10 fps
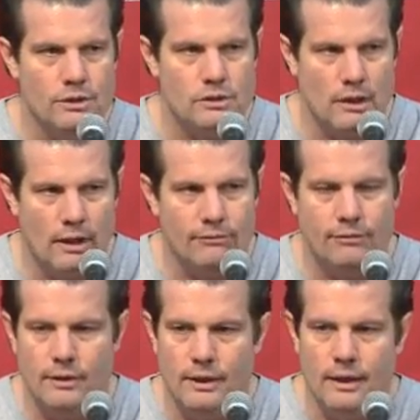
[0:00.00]
is
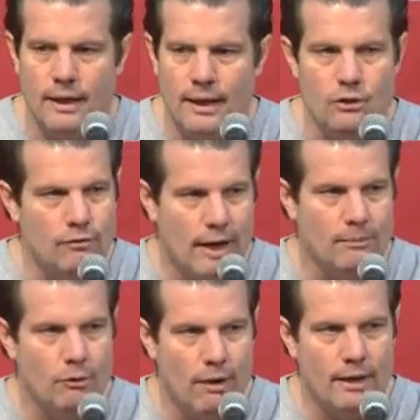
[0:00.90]
tough, and you've got to
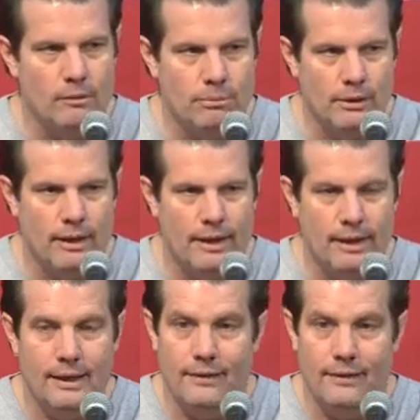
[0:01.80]
be ready to play.